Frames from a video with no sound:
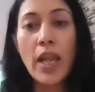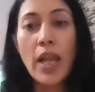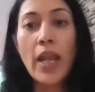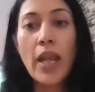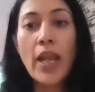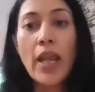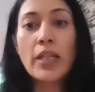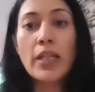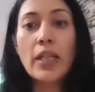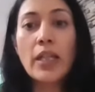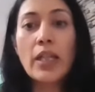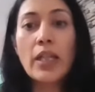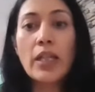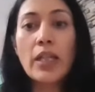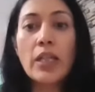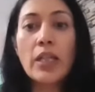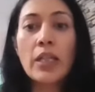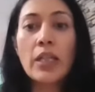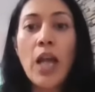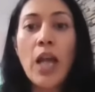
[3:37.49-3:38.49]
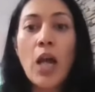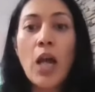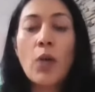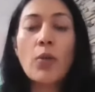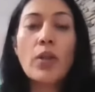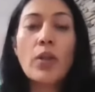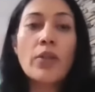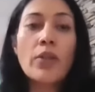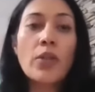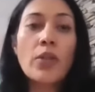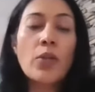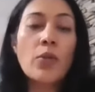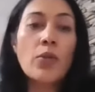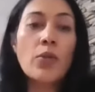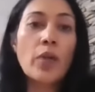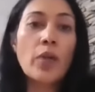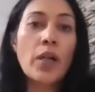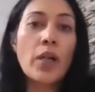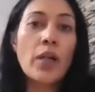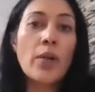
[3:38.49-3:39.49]
And now,
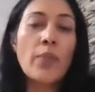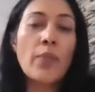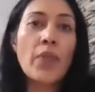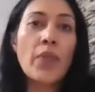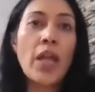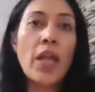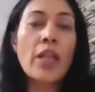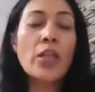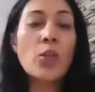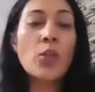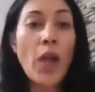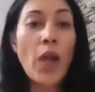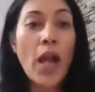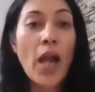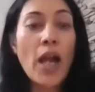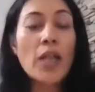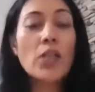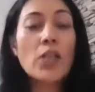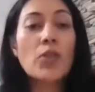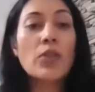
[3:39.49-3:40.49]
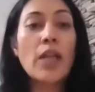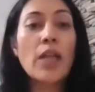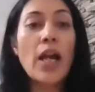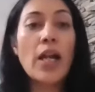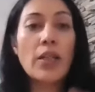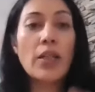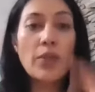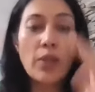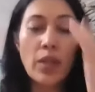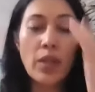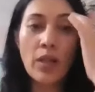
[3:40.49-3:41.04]
and to add to that,